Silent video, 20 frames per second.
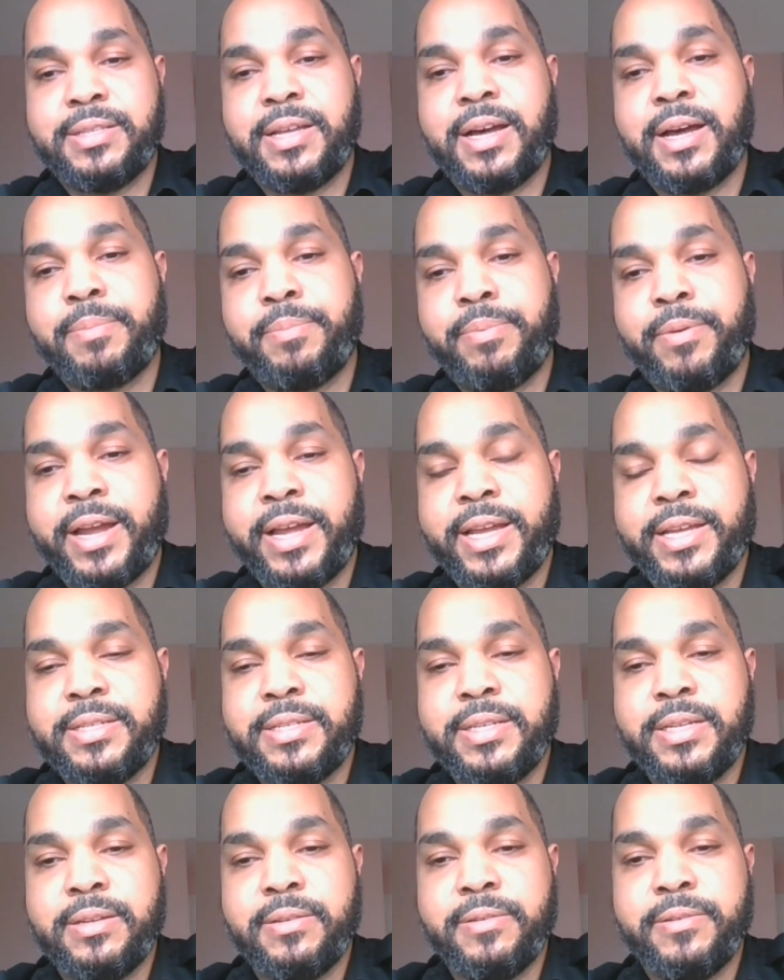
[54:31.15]
stock
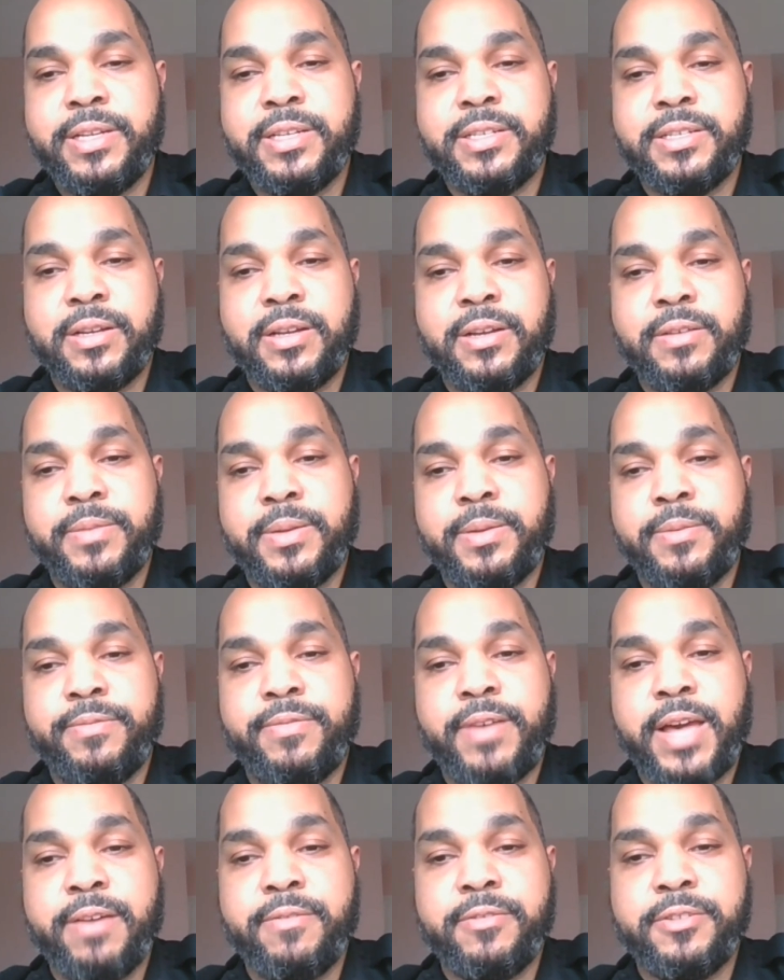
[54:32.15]
price in the region of maybe
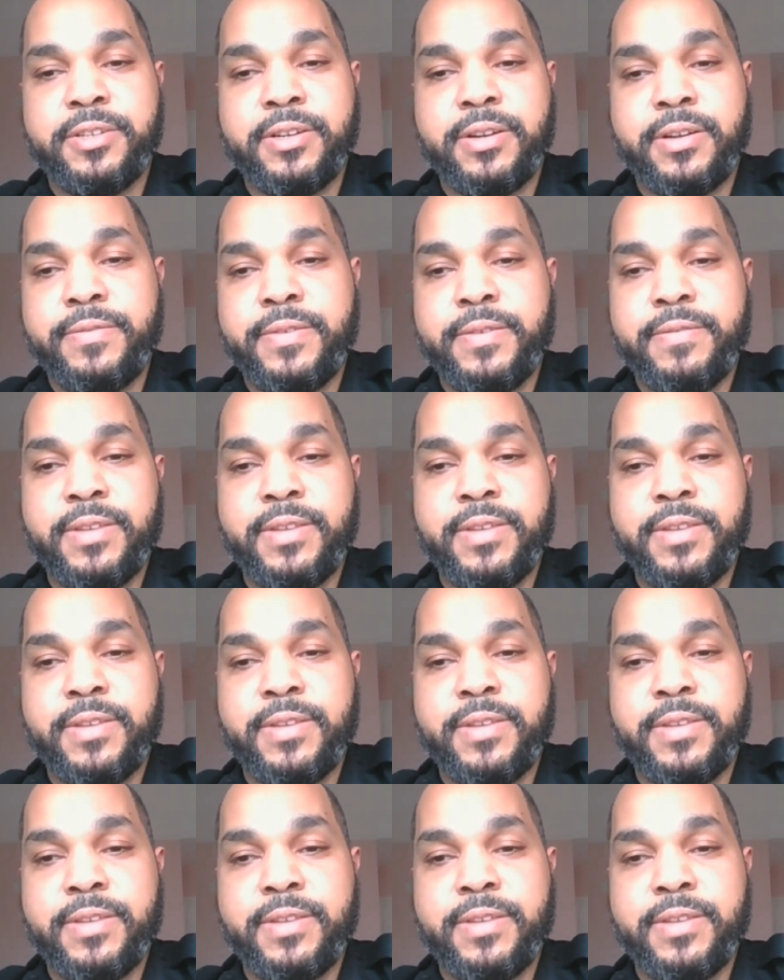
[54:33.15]
$550.